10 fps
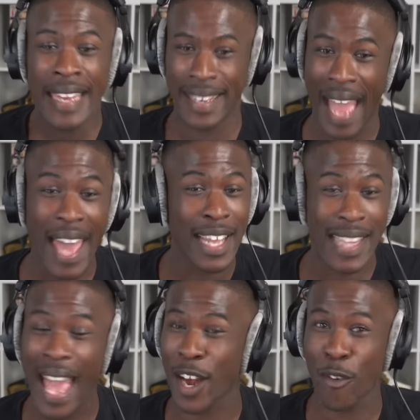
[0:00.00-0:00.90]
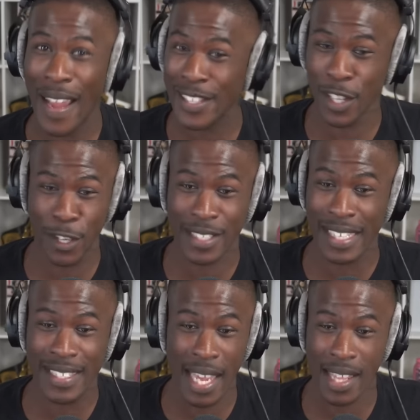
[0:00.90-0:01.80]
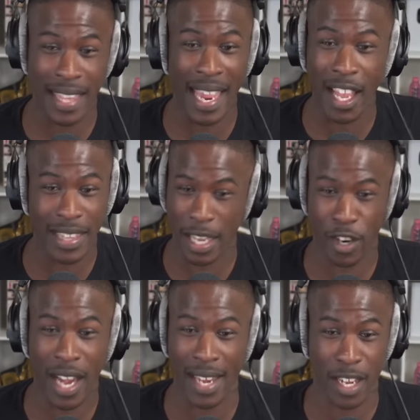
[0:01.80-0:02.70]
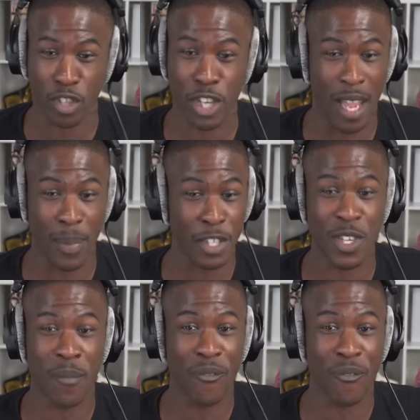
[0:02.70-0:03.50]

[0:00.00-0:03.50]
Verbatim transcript: Not a lot of wrestlers can say that they held the Intercontinental Championship